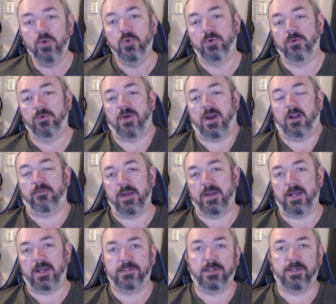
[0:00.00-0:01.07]
to Final
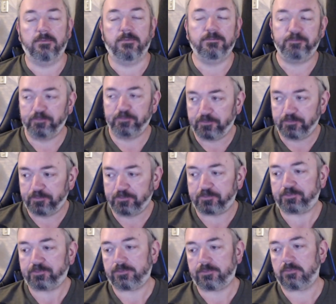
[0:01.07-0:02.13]
Fantasy.
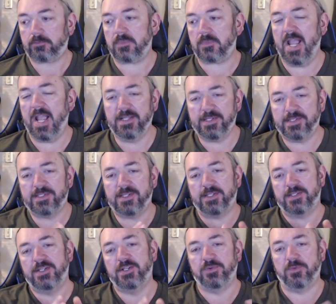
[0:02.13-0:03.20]
And this is a
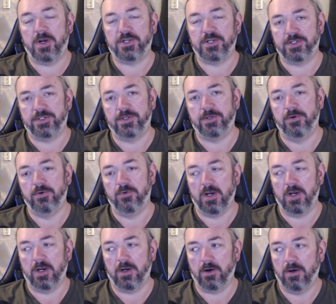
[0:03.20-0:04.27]
situation too
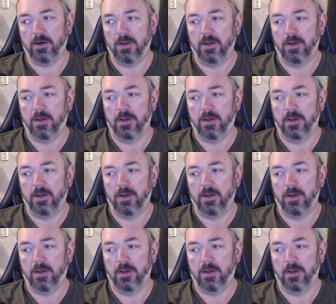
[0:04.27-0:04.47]
where